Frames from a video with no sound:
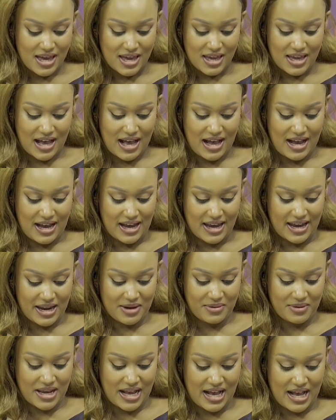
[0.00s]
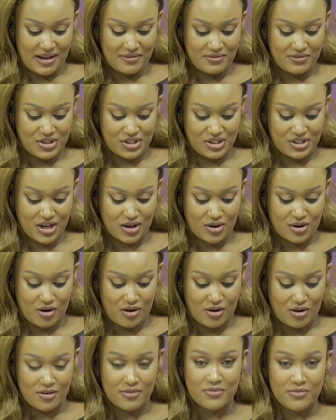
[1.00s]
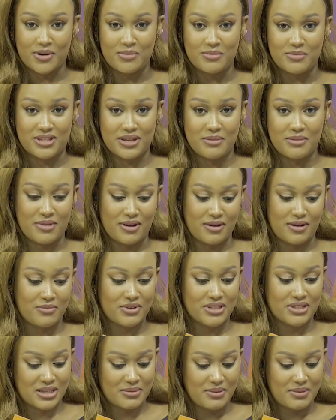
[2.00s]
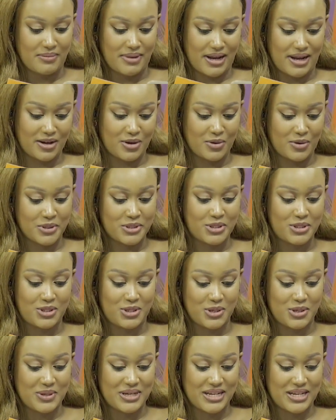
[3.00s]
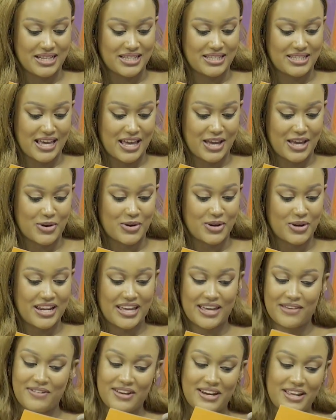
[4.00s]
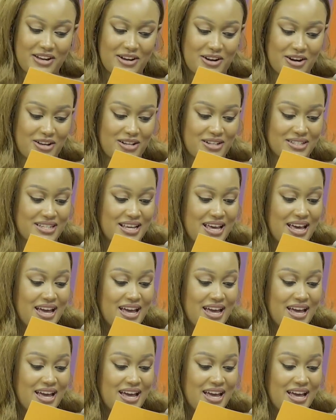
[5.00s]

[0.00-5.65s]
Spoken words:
Yeah, and we have Shiko from Zimmerman who is tuned in saying, good evening, girls.